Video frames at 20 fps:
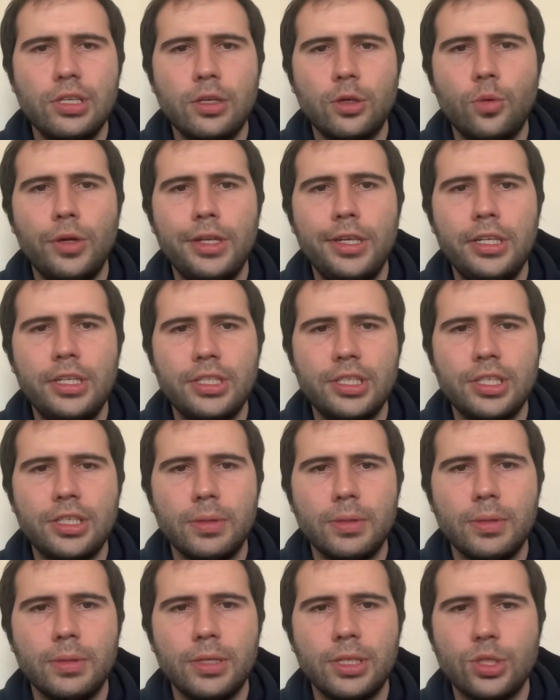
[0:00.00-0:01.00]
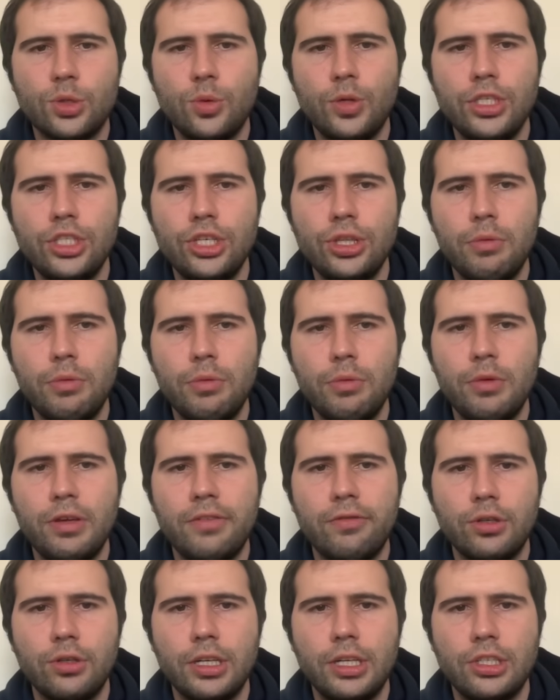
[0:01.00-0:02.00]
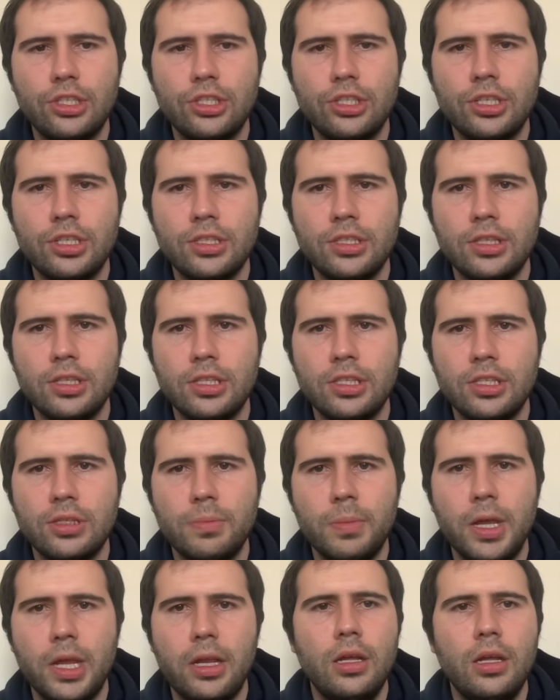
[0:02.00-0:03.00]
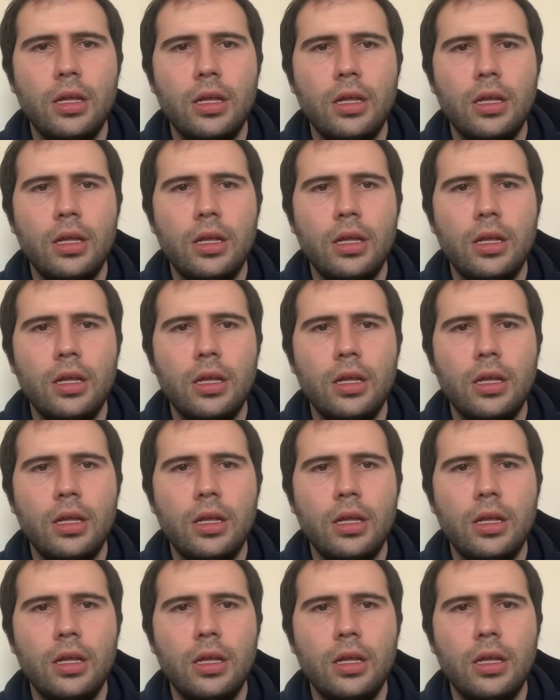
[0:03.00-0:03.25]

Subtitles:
on queen d6 here because queen g3, we have rook h6, and this is mate.